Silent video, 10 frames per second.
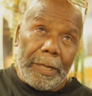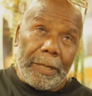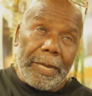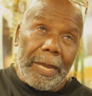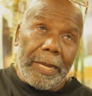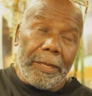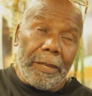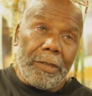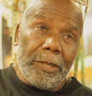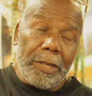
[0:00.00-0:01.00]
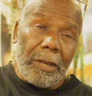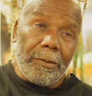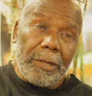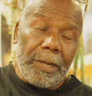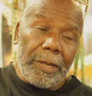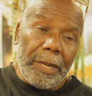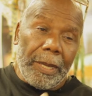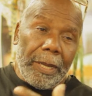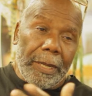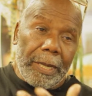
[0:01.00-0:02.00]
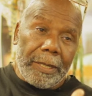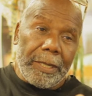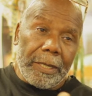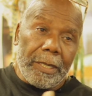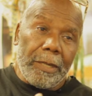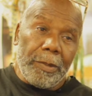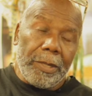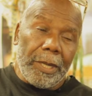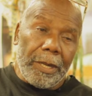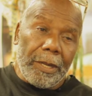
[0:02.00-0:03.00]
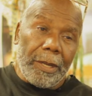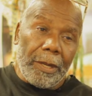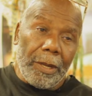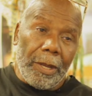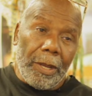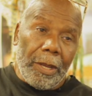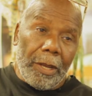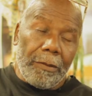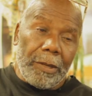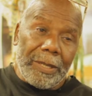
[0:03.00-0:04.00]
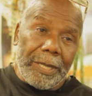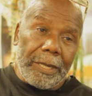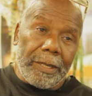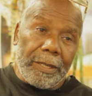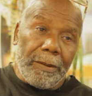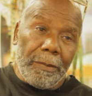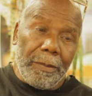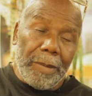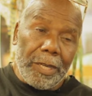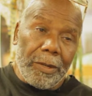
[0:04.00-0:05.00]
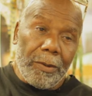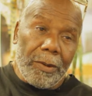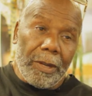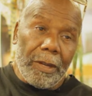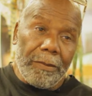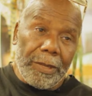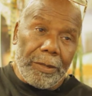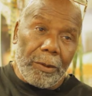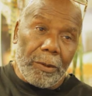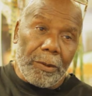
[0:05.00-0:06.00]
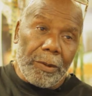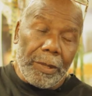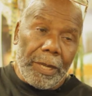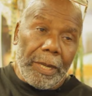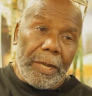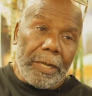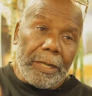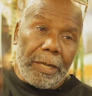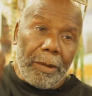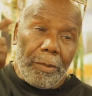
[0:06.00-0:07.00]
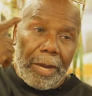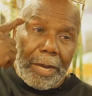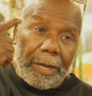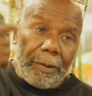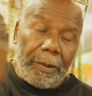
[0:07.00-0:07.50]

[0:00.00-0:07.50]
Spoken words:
science have discovered that 60% of your sickness, mental or physical, is in your brain.